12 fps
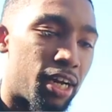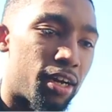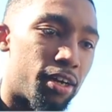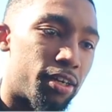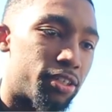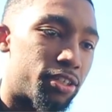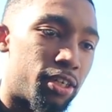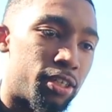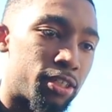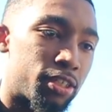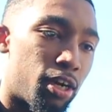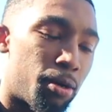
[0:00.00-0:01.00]
got hurt, so he
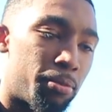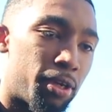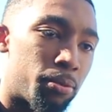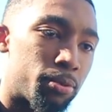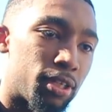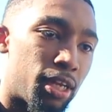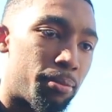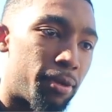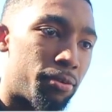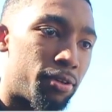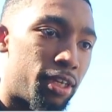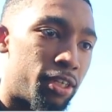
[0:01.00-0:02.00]
just called me up. Was like,
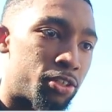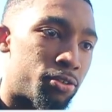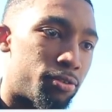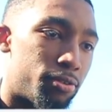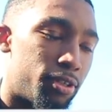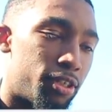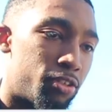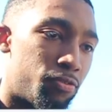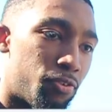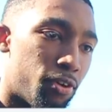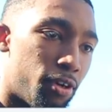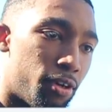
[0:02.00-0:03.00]
man, we need you
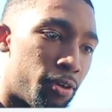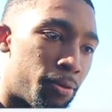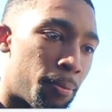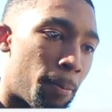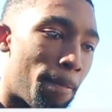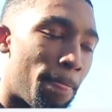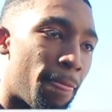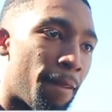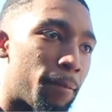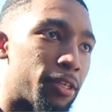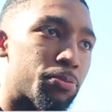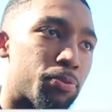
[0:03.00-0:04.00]
for
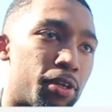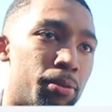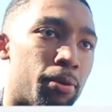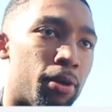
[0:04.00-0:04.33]
the spring